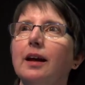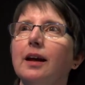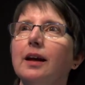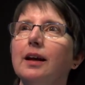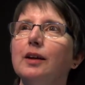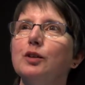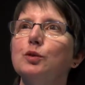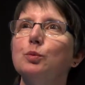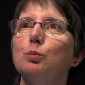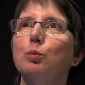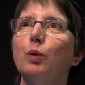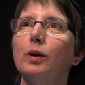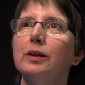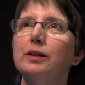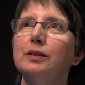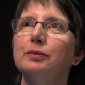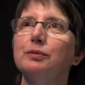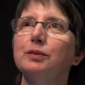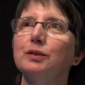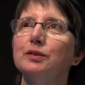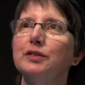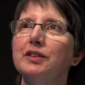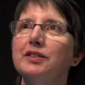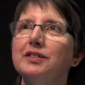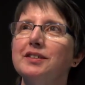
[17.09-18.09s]
It's
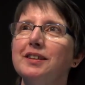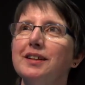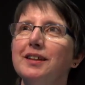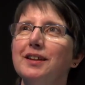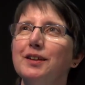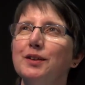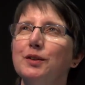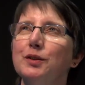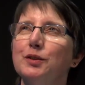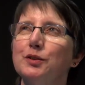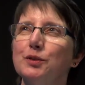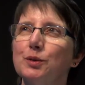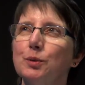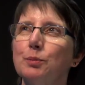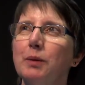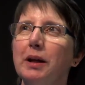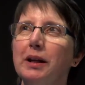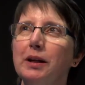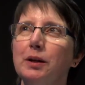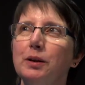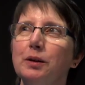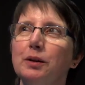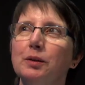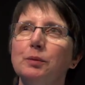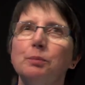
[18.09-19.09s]
wonderful to see so
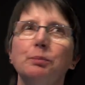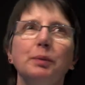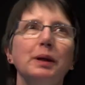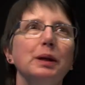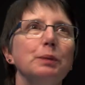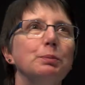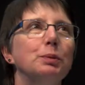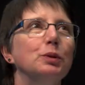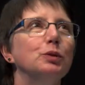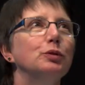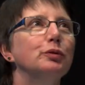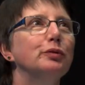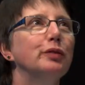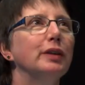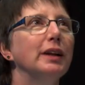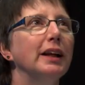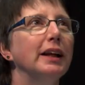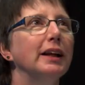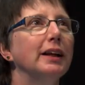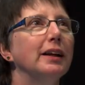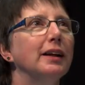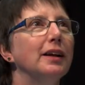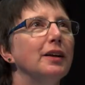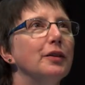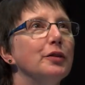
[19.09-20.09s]
many people
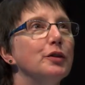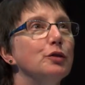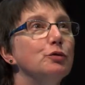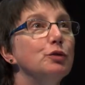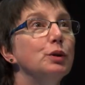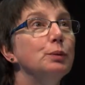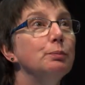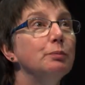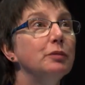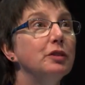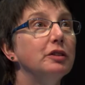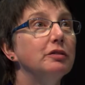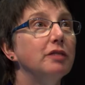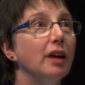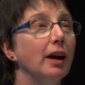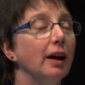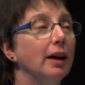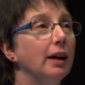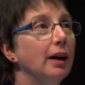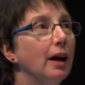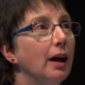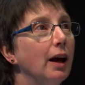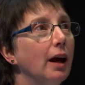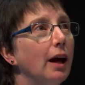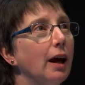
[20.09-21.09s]
filling the room today
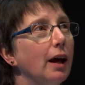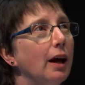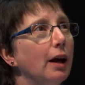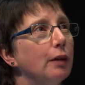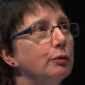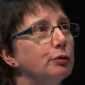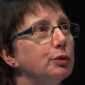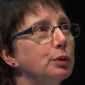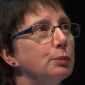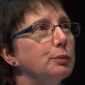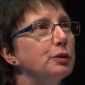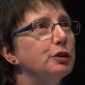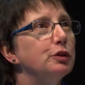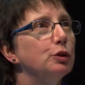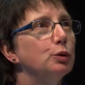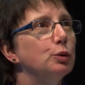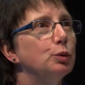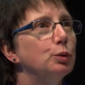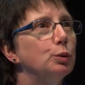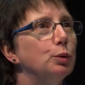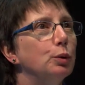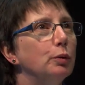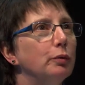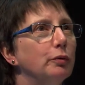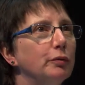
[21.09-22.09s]
and from
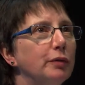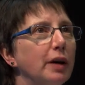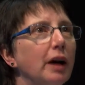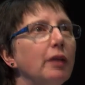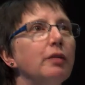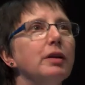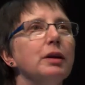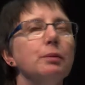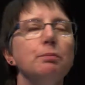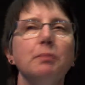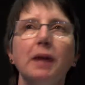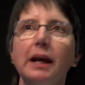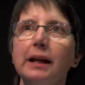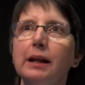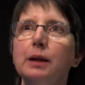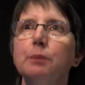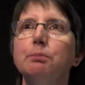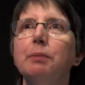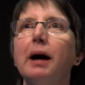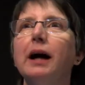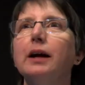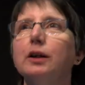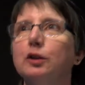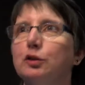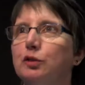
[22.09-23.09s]
so very many
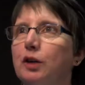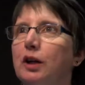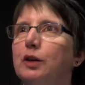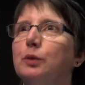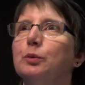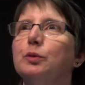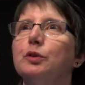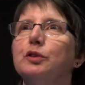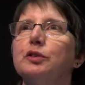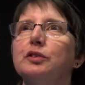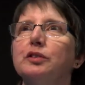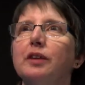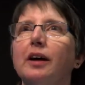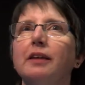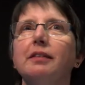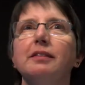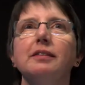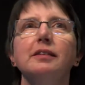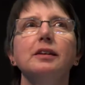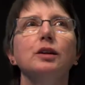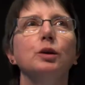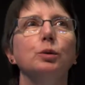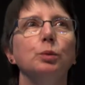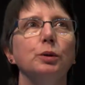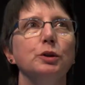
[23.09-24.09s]
backgrounds. I
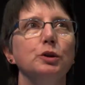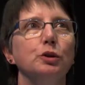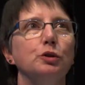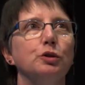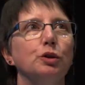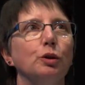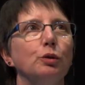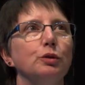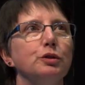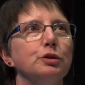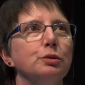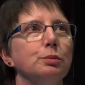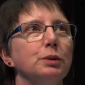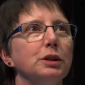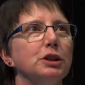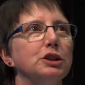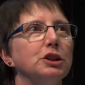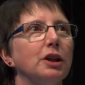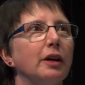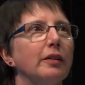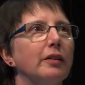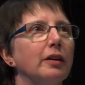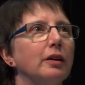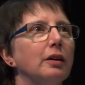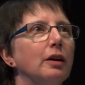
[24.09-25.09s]
think when you talk to each
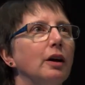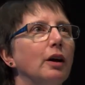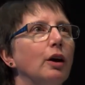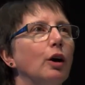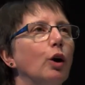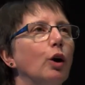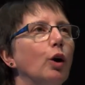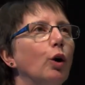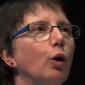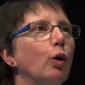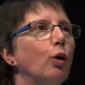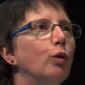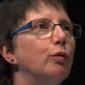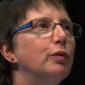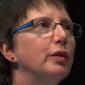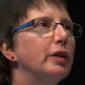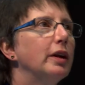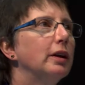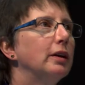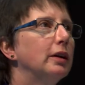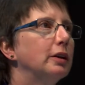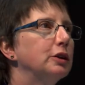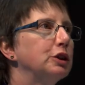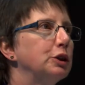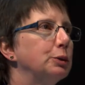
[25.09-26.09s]
other over the
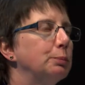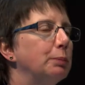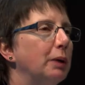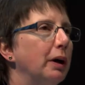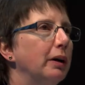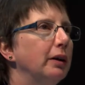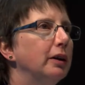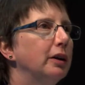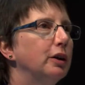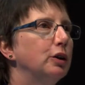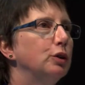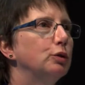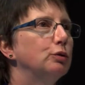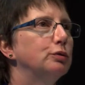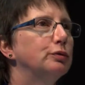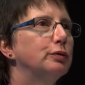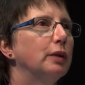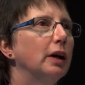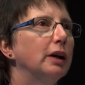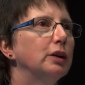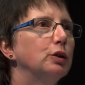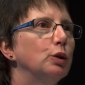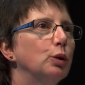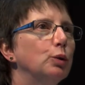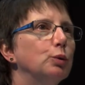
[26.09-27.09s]
lunch break, you'll
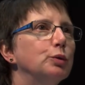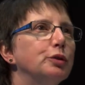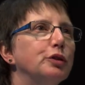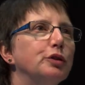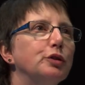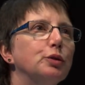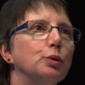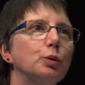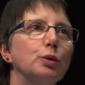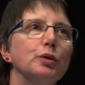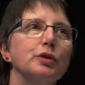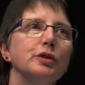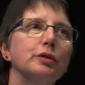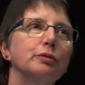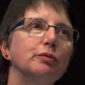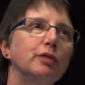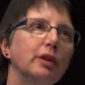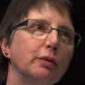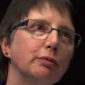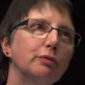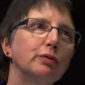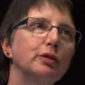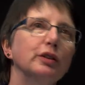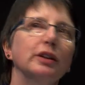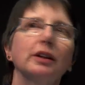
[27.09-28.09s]
find all sorts of
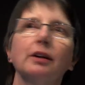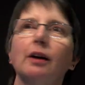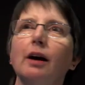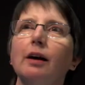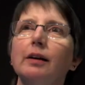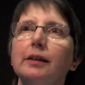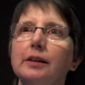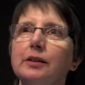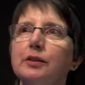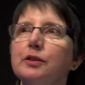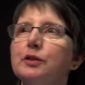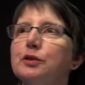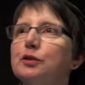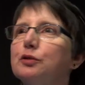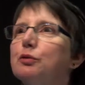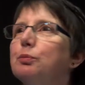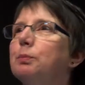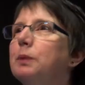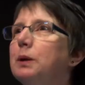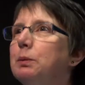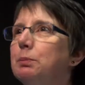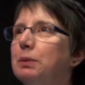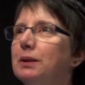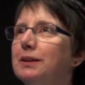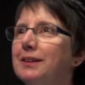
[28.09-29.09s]
different kinds of
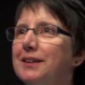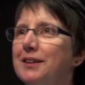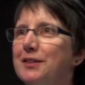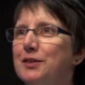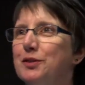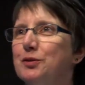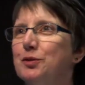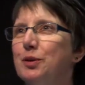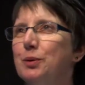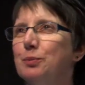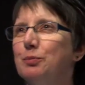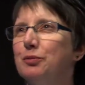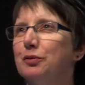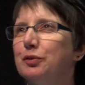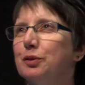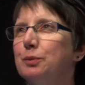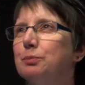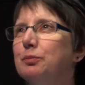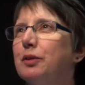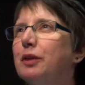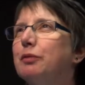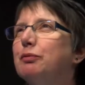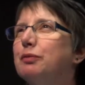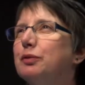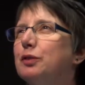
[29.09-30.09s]
people in the room from
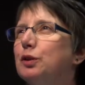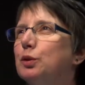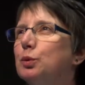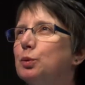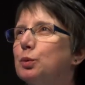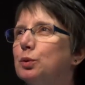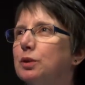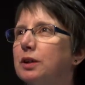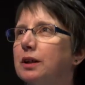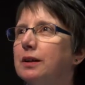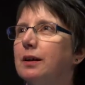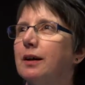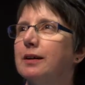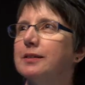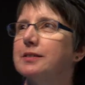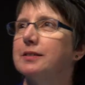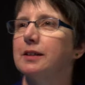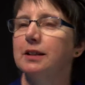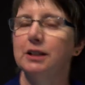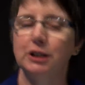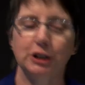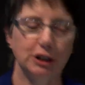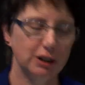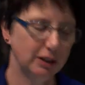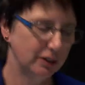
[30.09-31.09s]
different
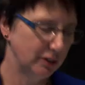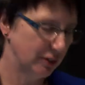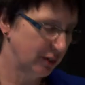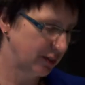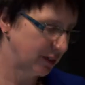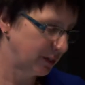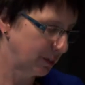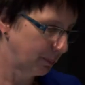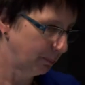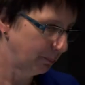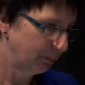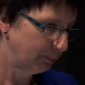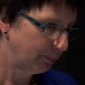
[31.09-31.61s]
organisations.